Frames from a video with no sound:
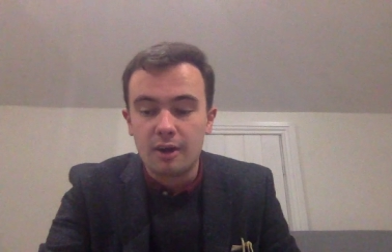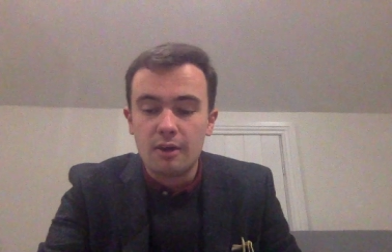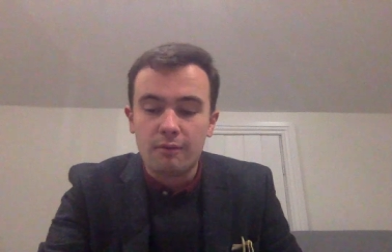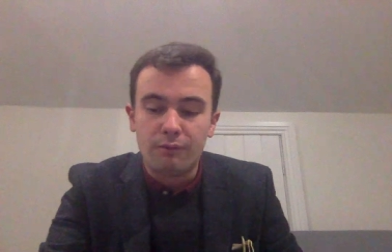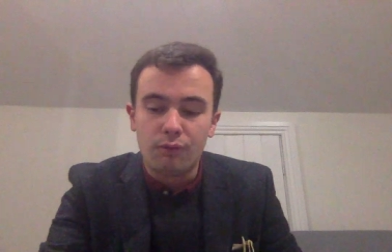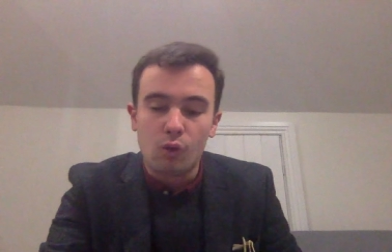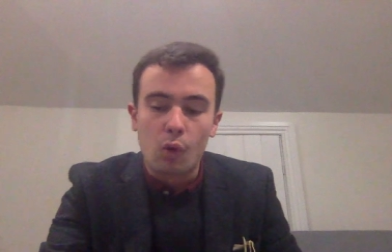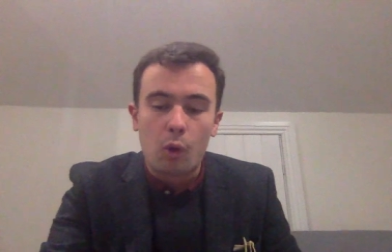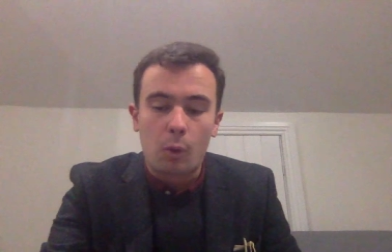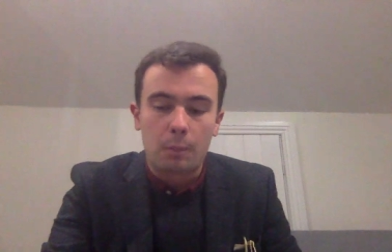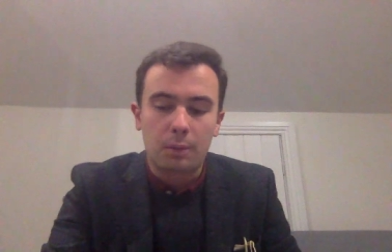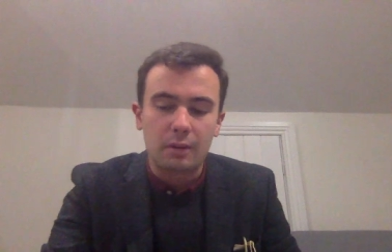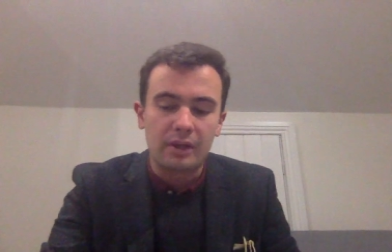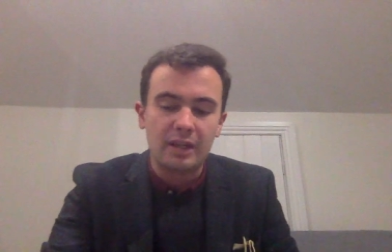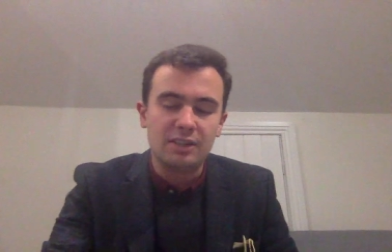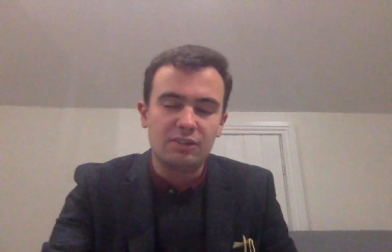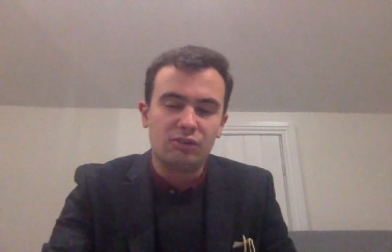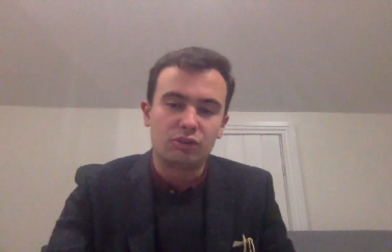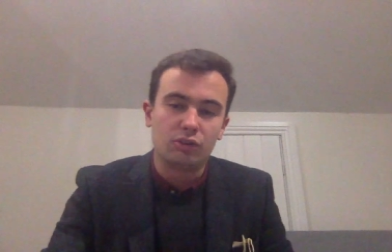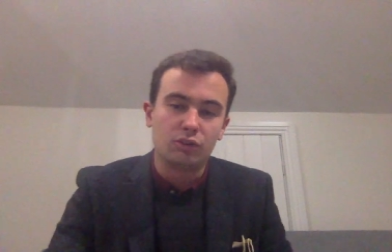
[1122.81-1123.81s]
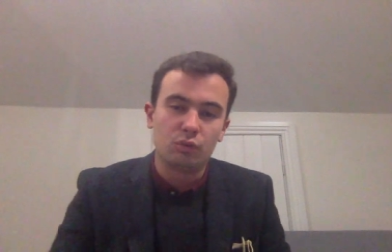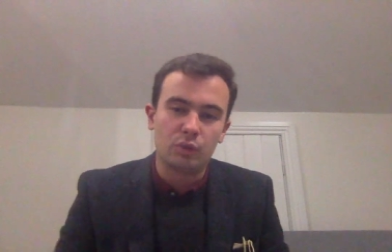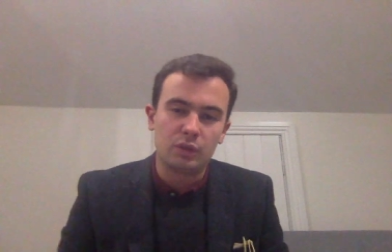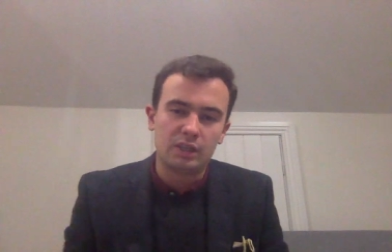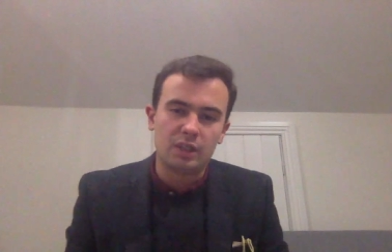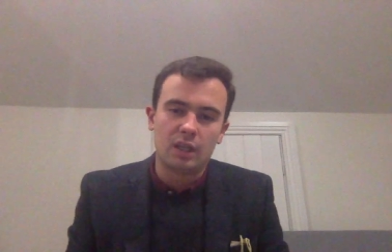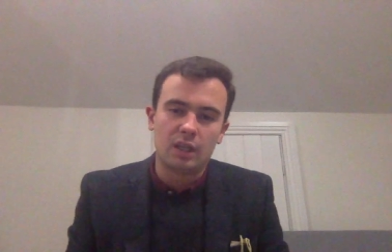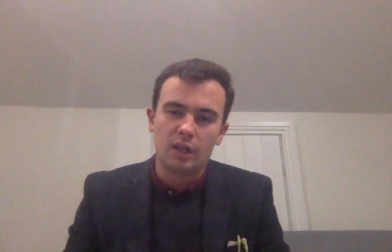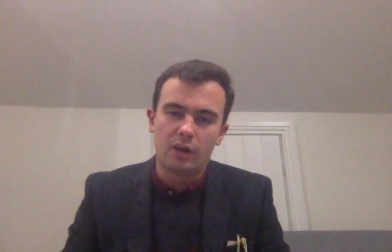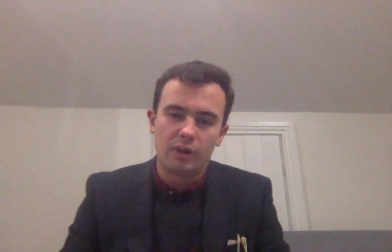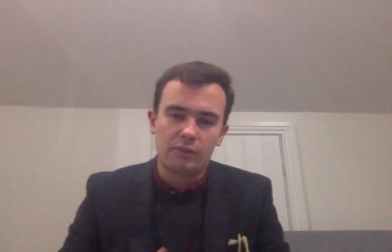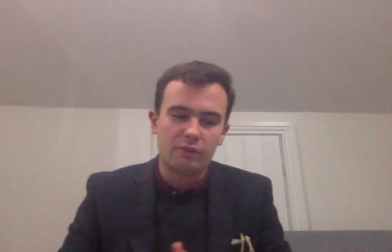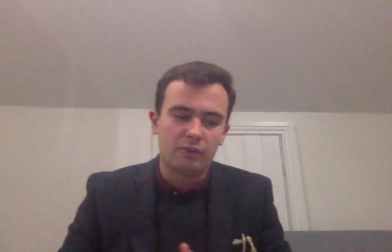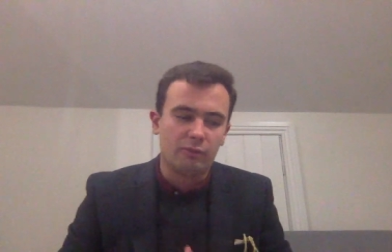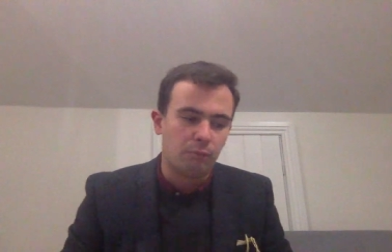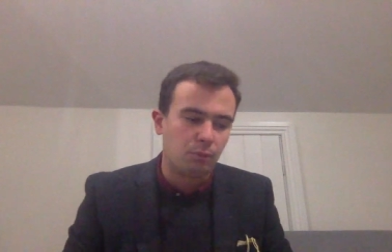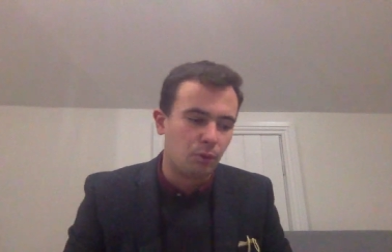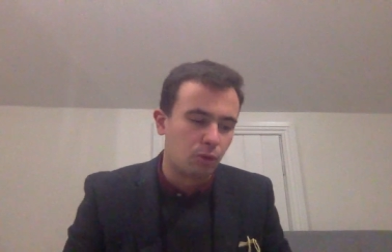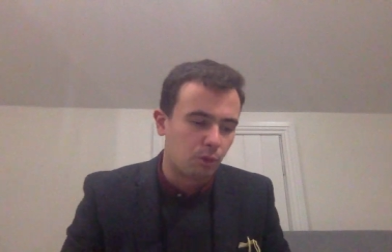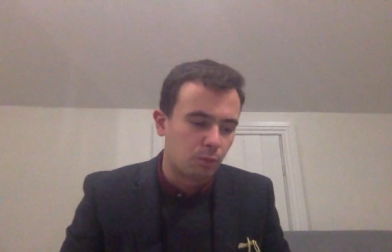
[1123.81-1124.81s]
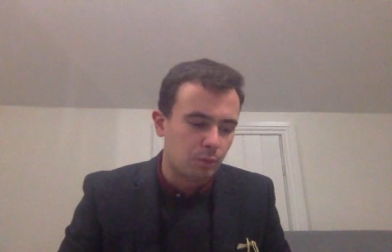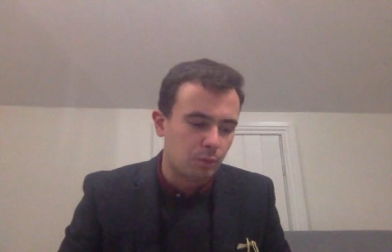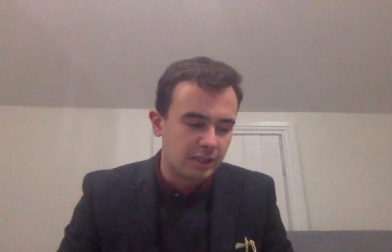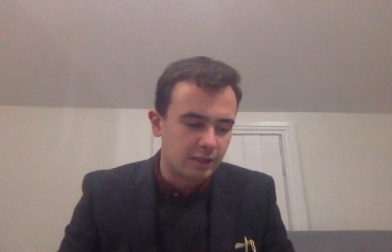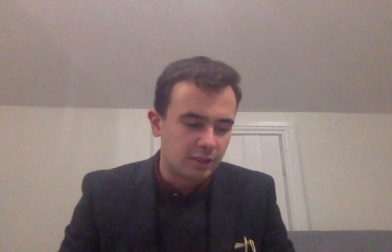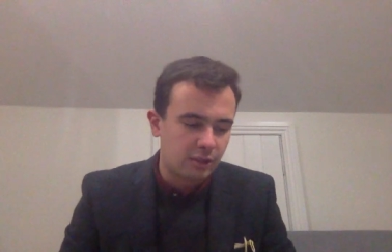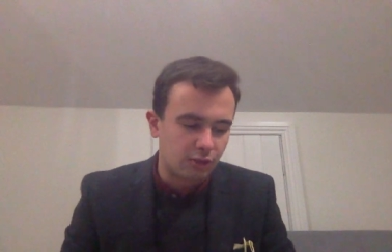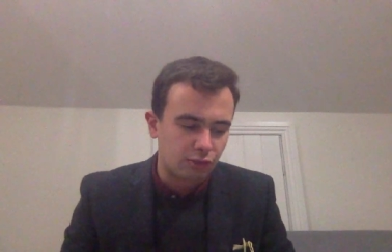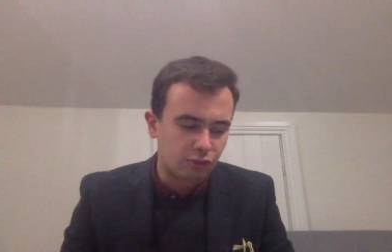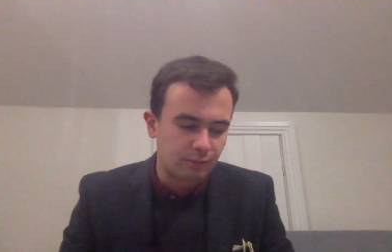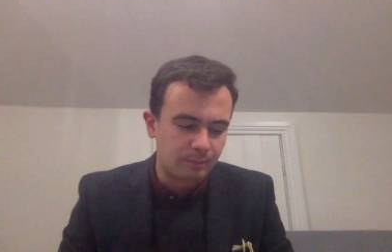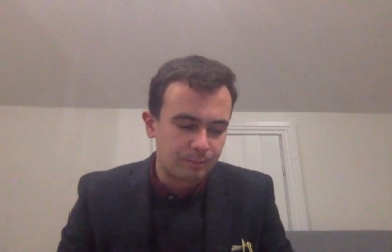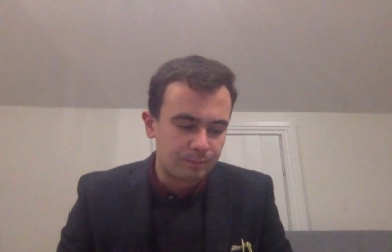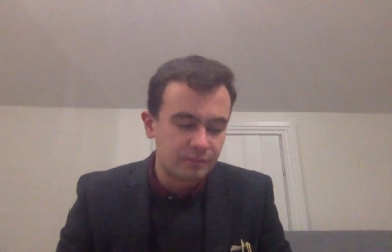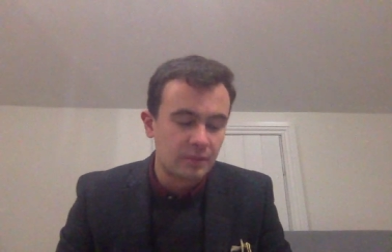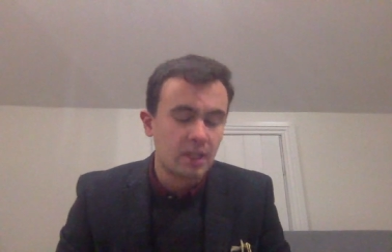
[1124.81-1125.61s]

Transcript: Four places with a lot of bookmakers.